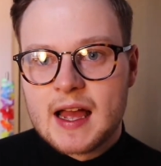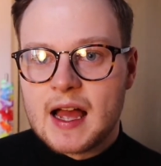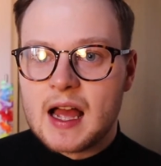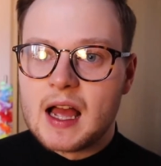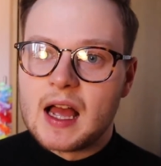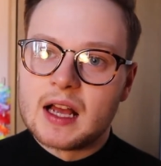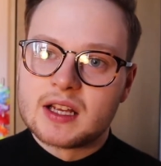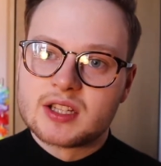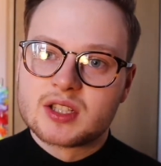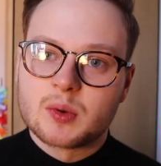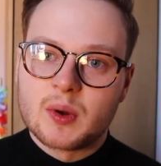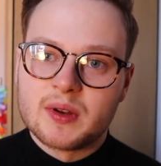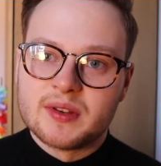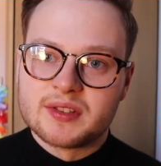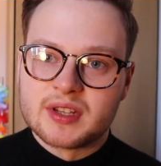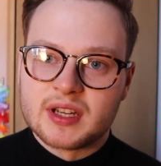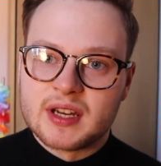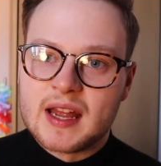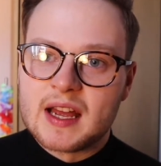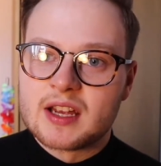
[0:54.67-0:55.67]

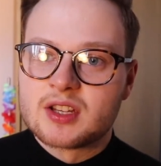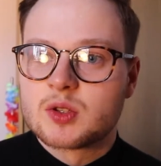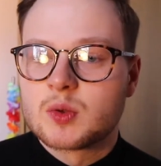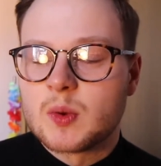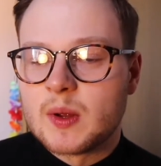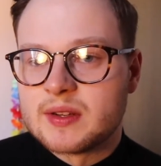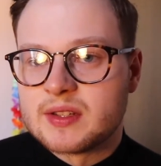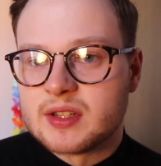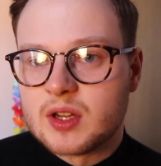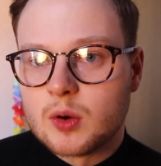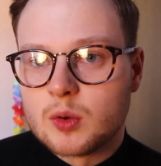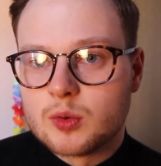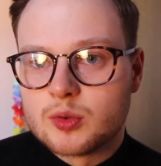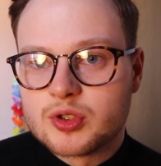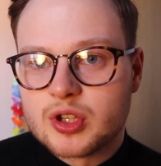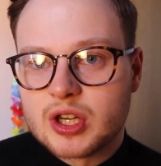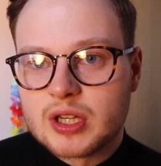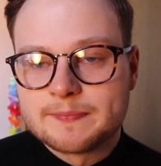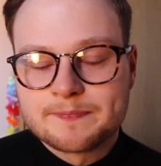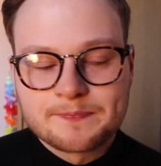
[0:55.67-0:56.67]
S20 and S20
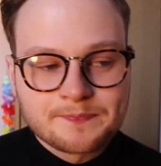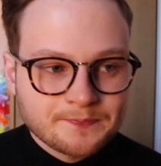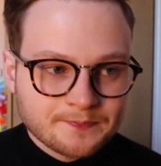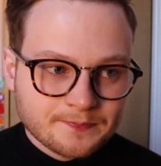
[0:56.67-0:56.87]
Ultra,